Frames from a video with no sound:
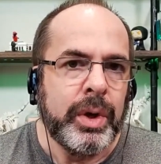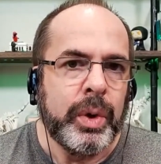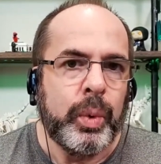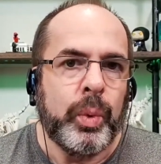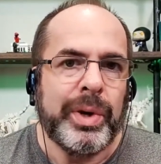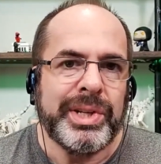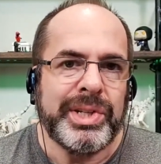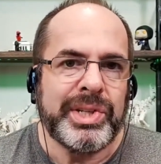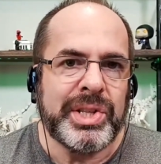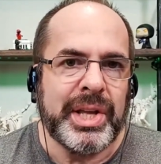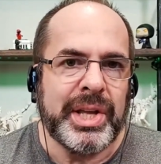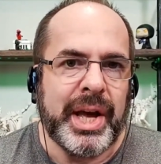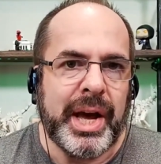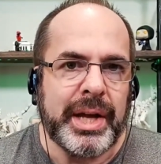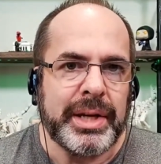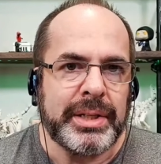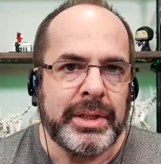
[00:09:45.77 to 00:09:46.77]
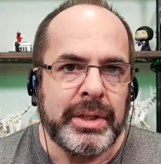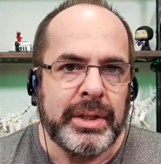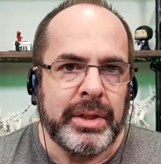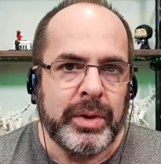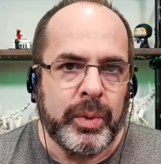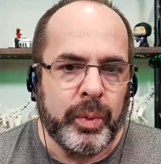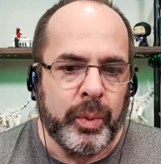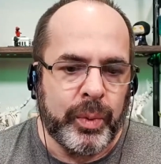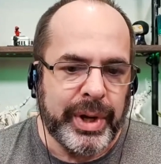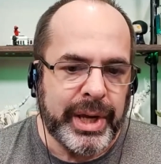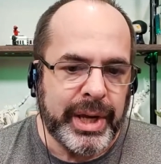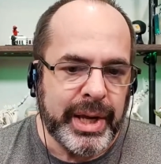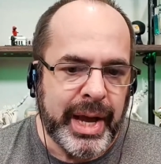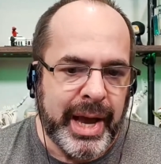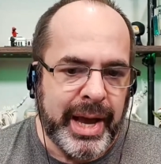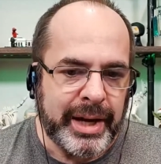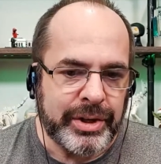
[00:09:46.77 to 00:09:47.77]
was that we
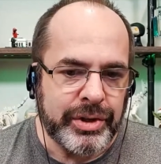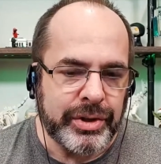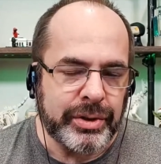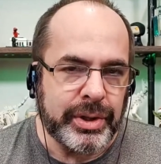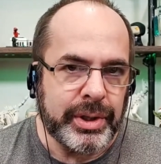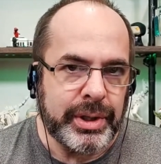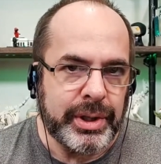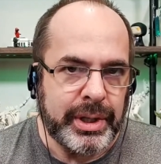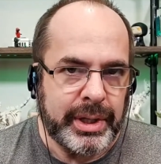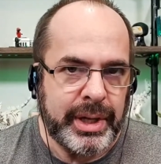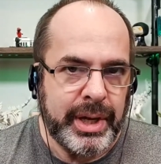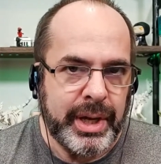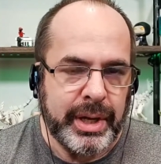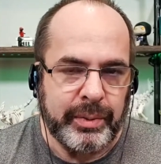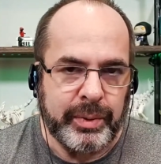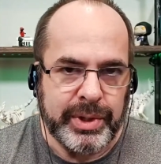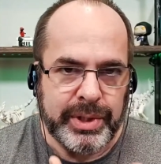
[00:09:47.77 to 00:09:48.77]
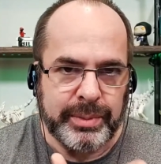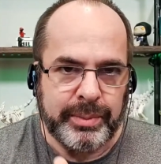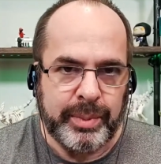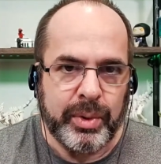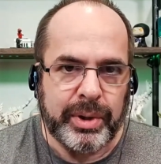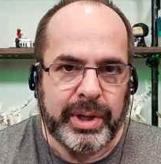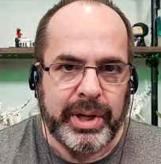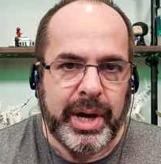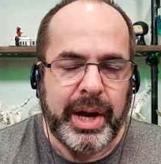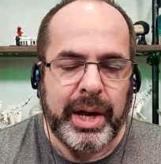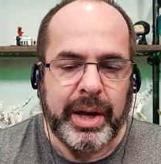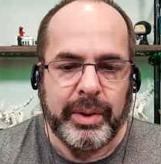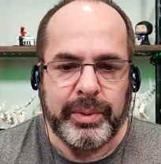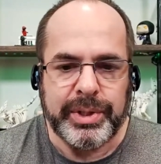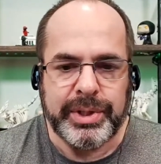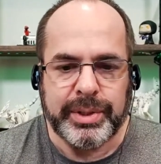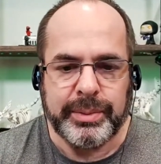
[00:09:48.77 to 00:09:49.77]
actually, again, we support Kyle.
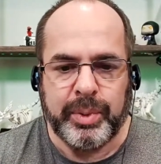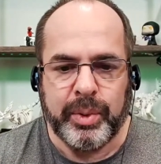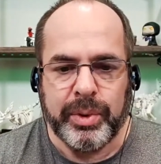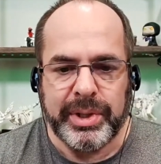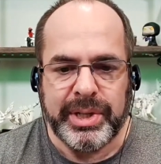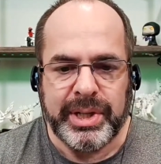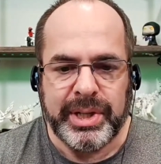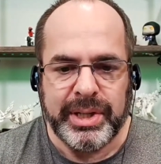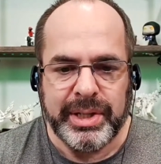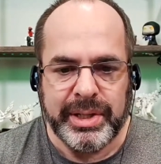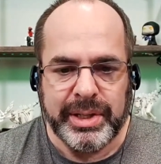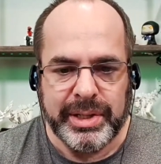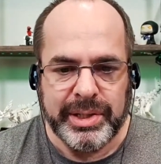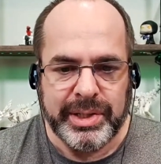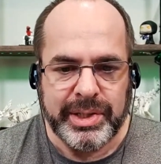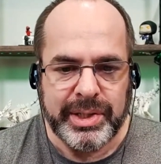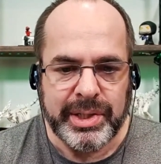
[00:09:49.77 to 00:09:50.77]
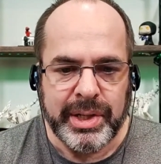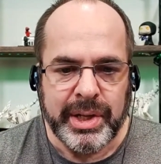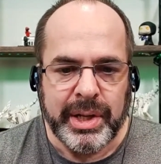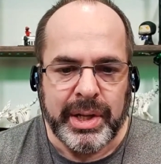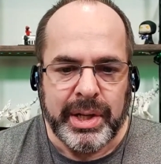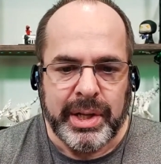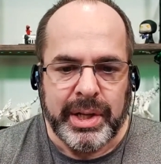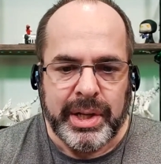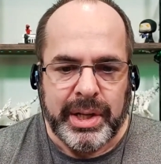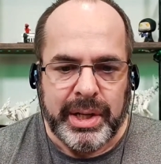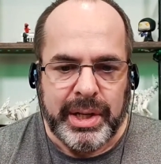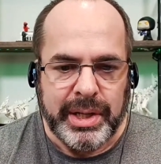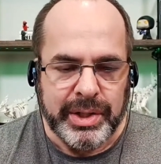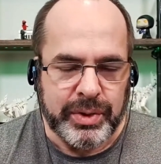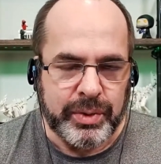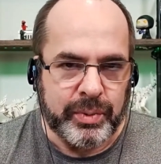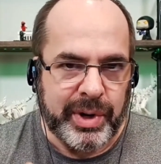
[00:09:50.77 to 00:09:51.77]
We support his
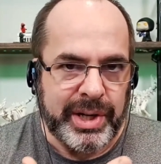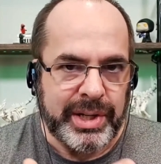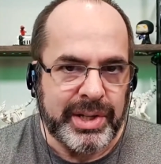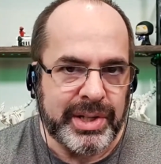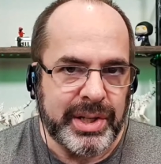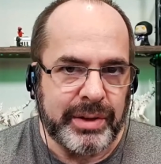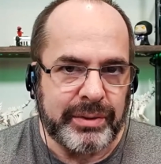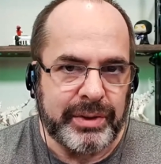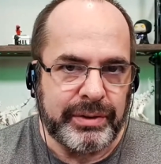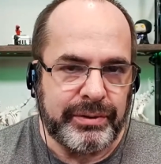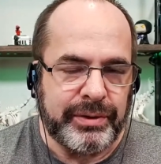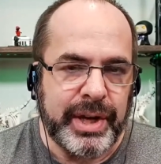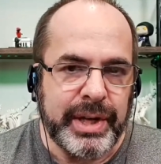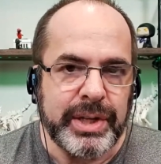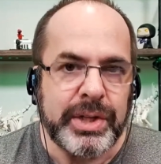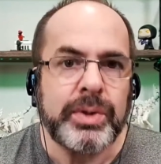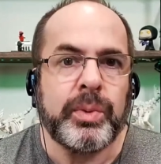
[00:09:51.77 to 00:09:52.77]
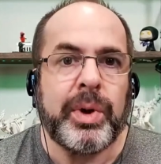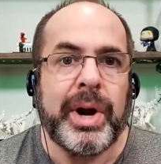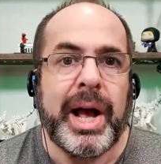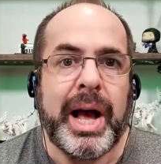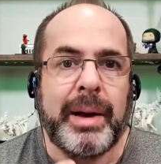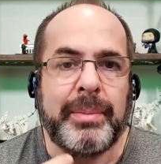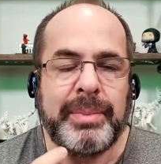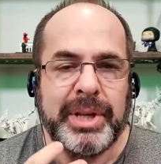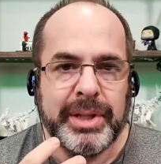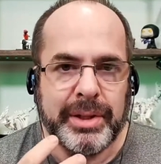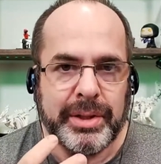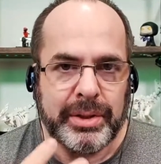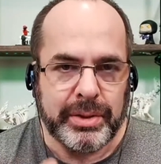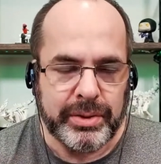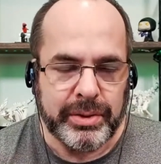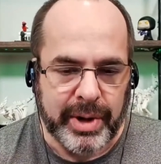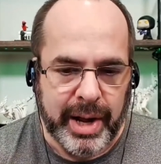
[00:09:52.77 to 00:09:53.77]
his right to self-defense. We're happy that
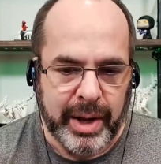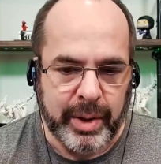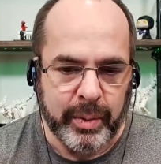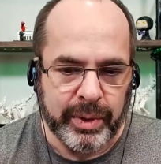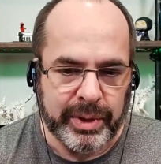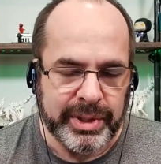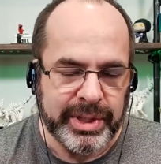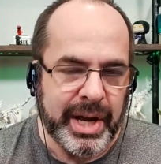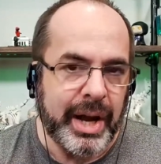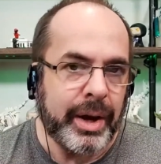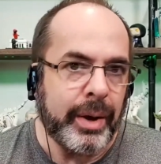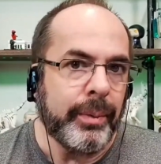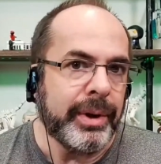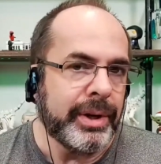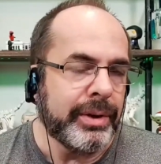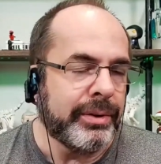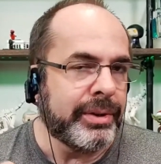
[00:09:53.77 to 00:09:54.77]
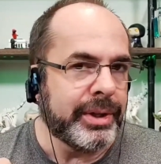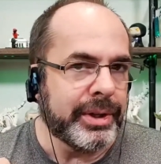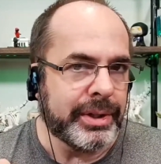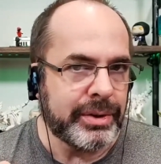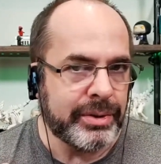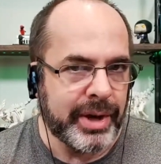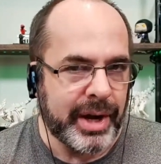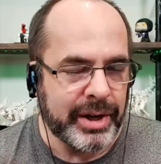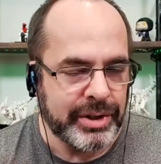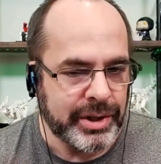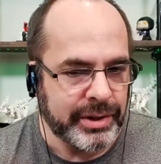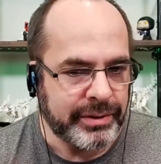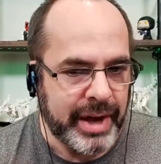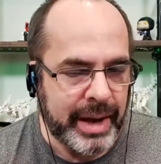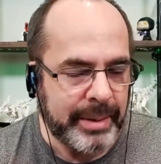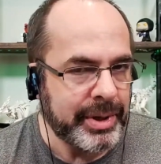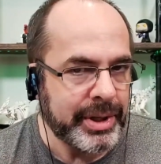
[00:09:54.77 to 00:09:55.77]
the trial worked out. We don't think the trial should have
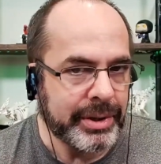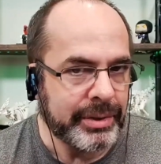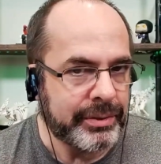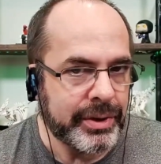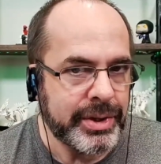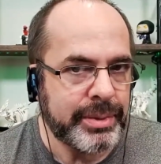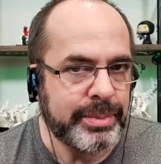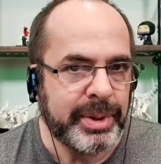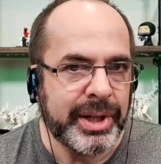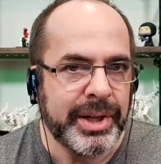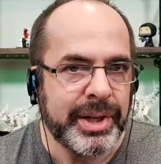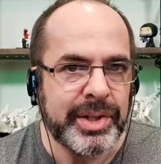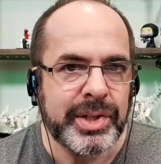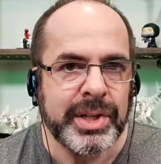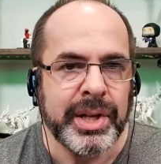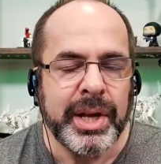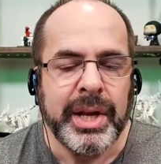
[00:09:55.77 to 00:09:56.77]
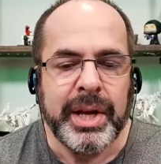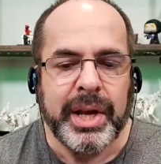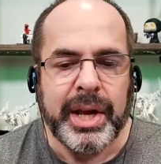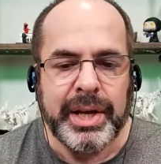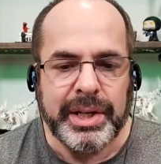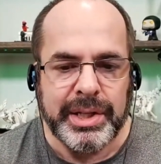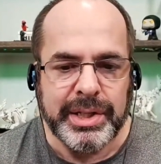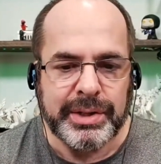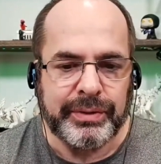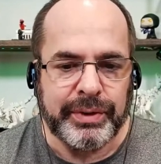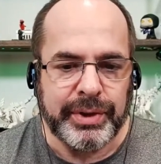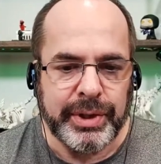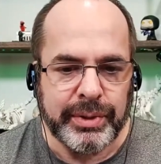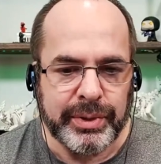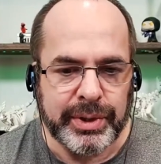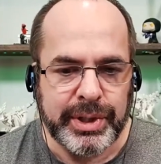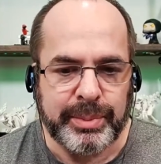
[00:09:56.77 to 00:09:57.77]
happened in the first place. And he's free
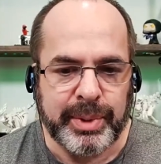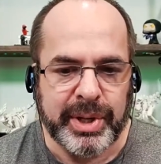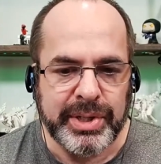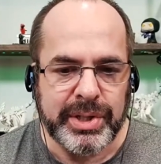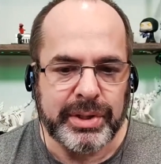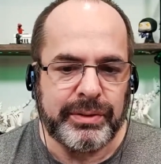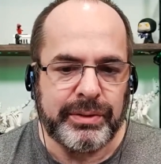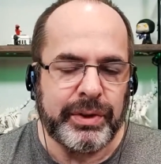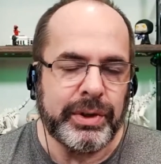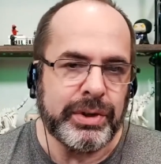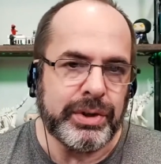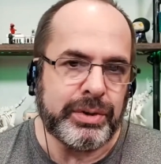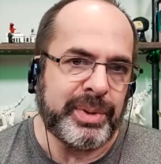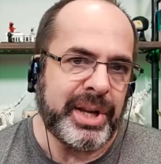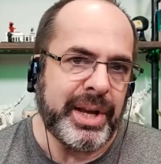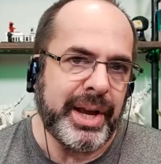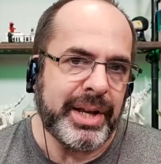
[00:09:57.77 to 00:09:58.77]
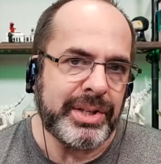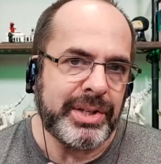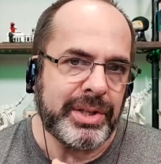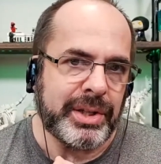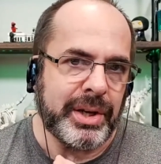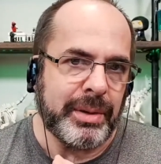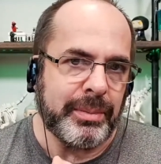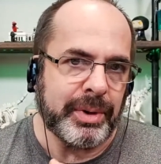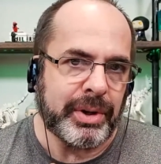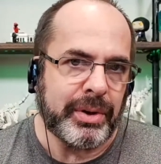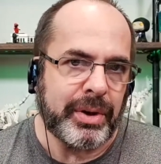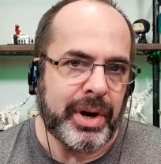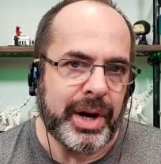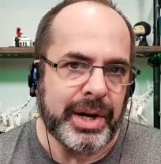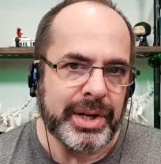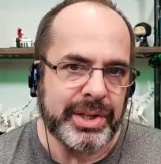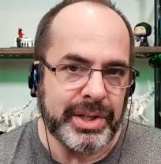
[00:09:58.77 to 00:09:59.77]
to express his views. But he has to come
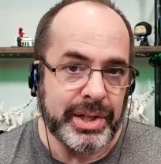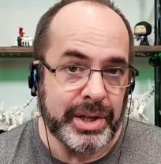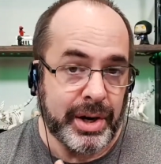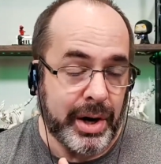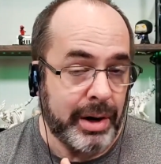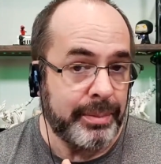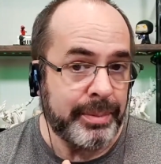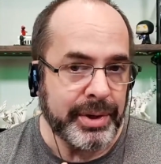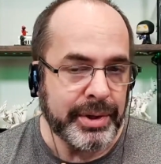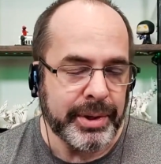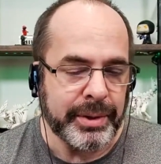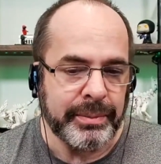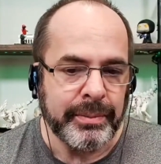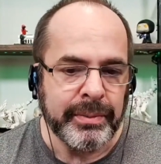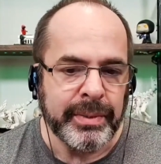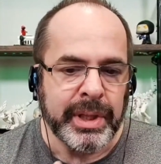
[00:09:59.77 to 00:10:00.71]
across, in our opinion,